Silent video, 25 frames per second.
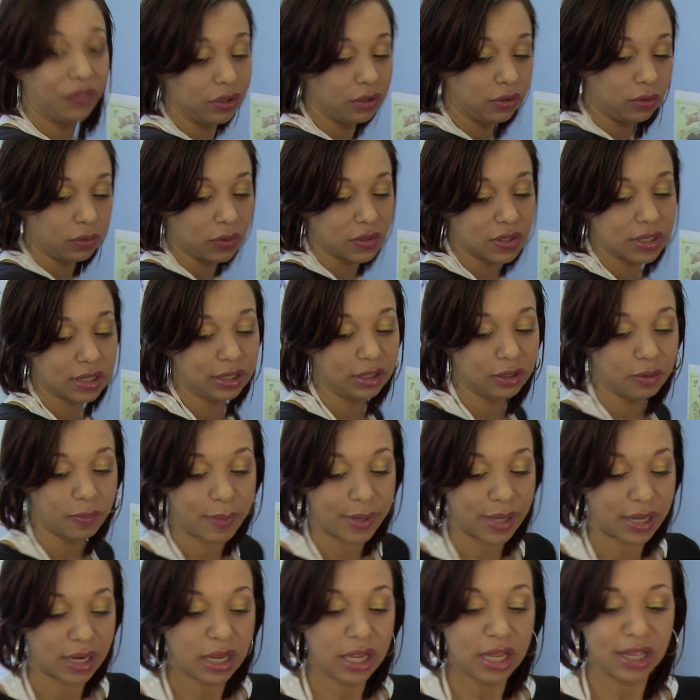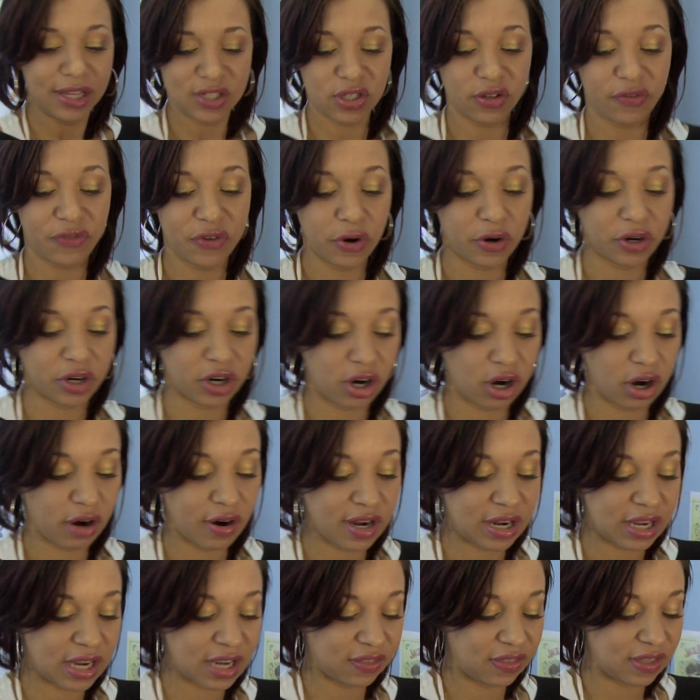the noodles a little bit. So if you're in a hurry
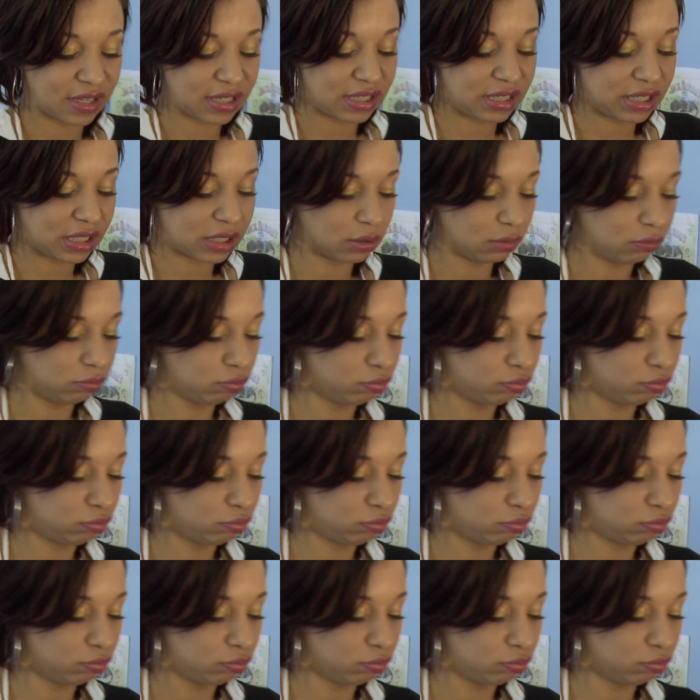to get this dish